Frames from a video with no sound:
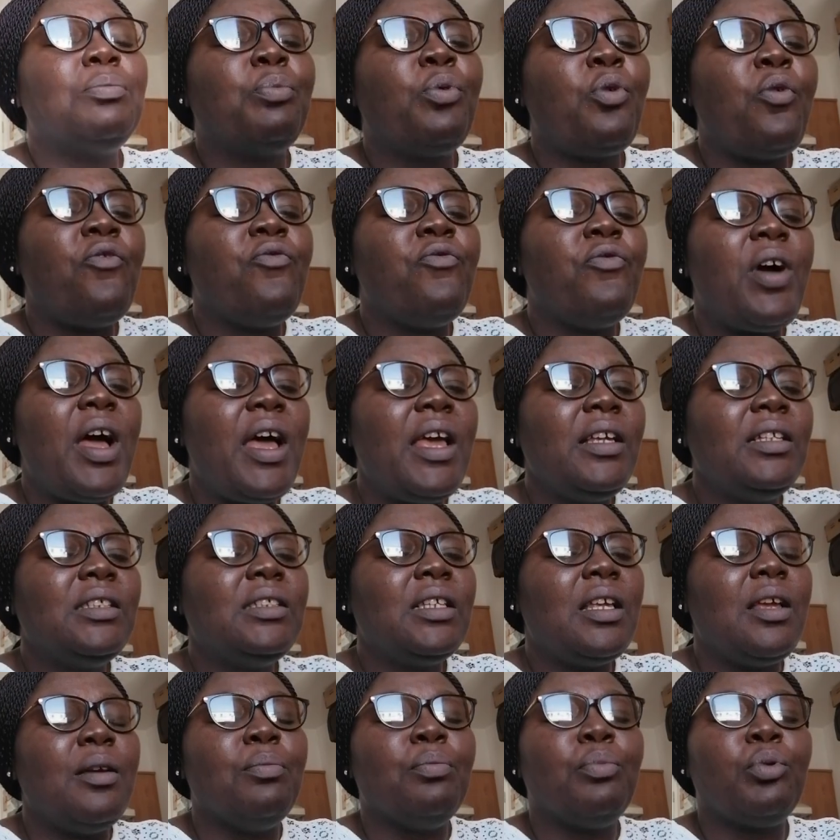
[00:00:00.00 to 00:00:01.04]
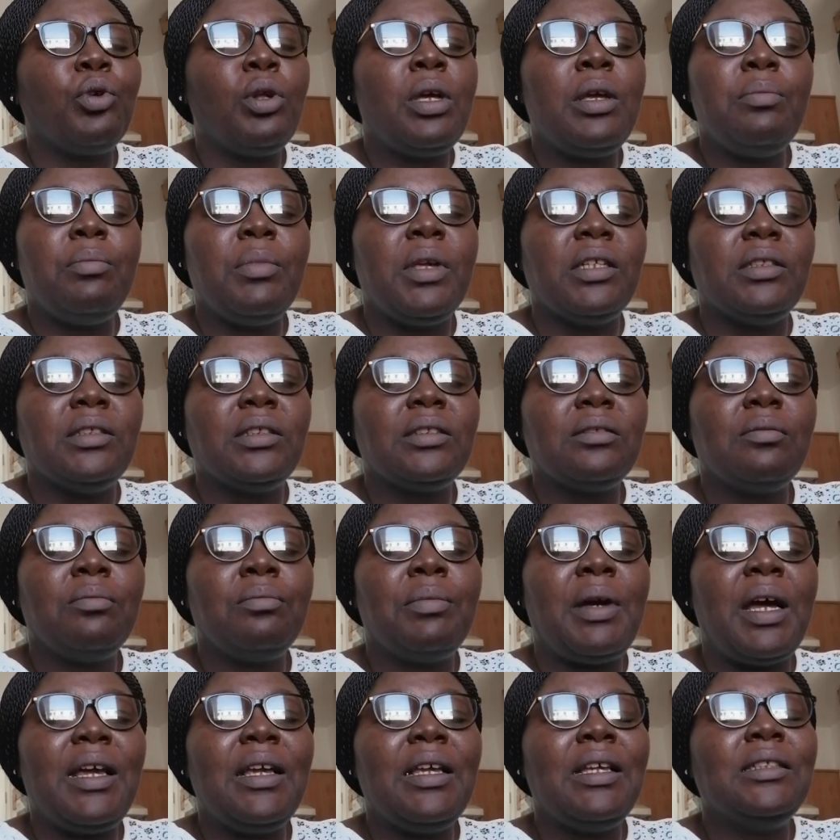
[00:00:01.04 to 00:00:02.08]
provides employment,
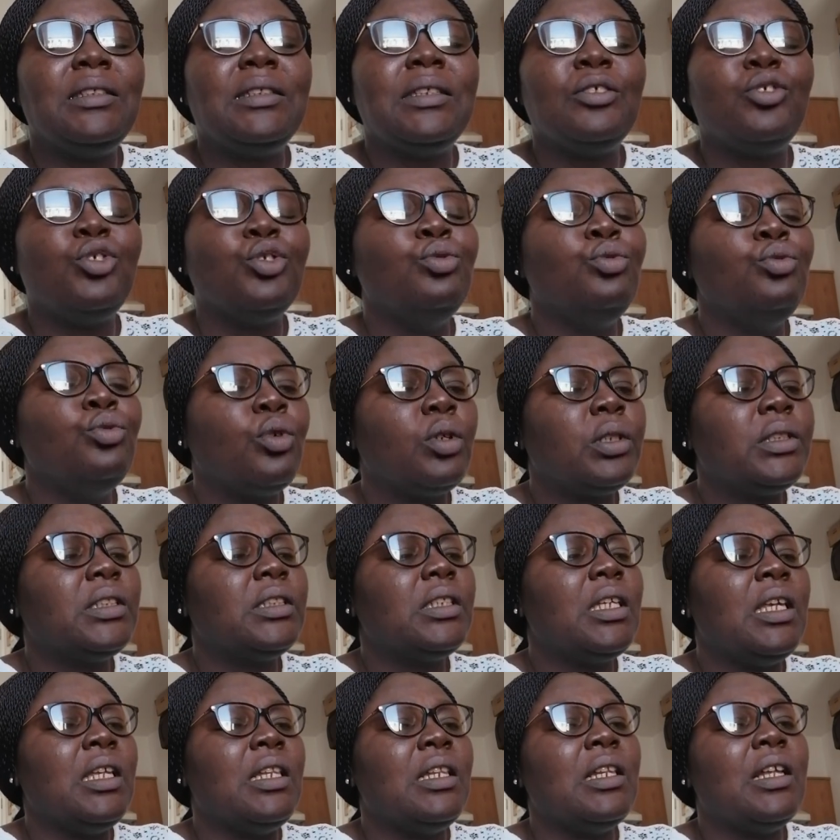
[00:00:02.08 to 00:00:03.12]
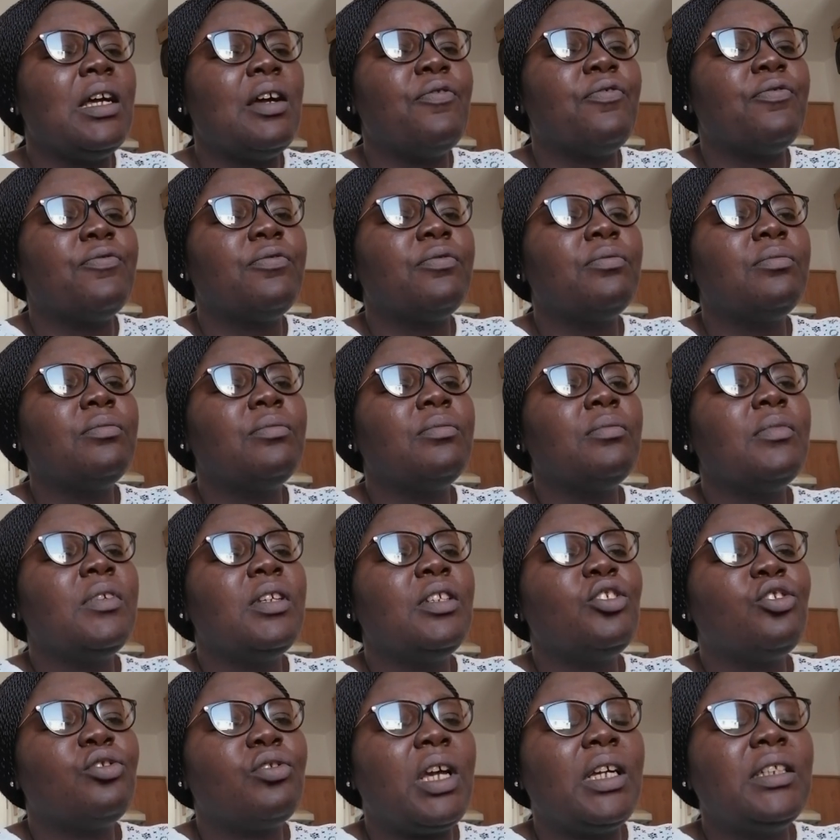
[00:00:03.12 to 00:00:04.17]
but it is not enough.
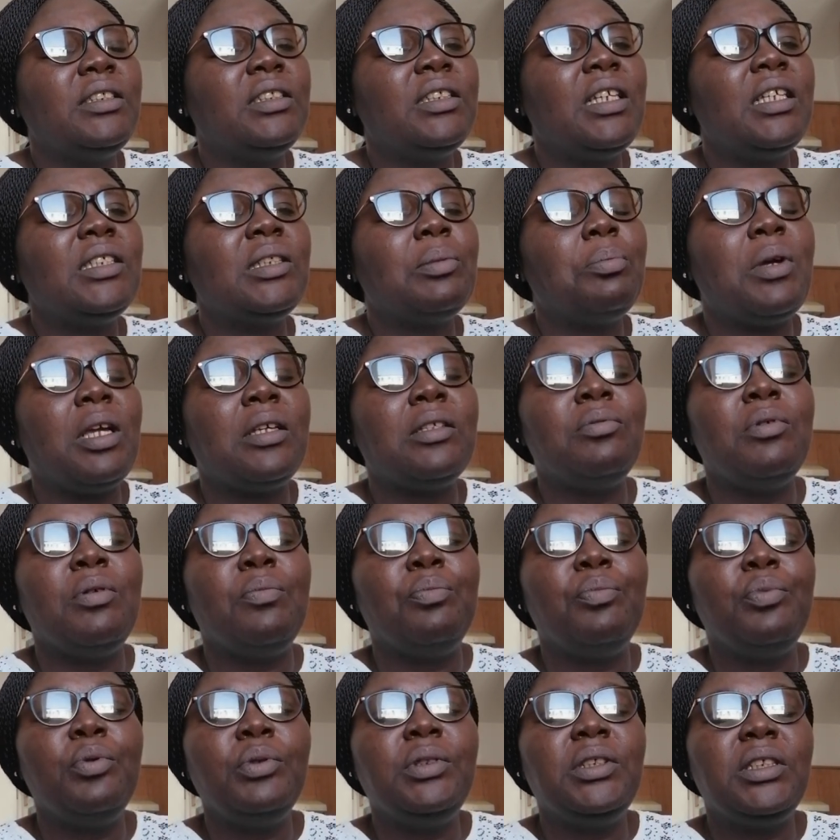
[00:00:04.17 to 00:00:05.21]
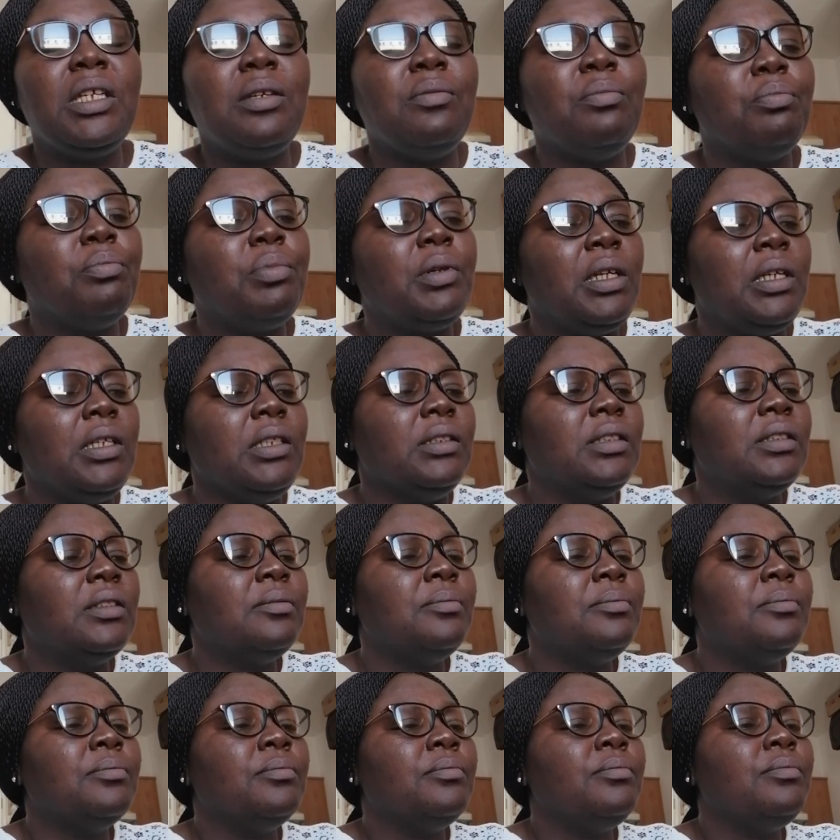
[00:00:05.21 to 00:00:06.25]
Structures must be put in place.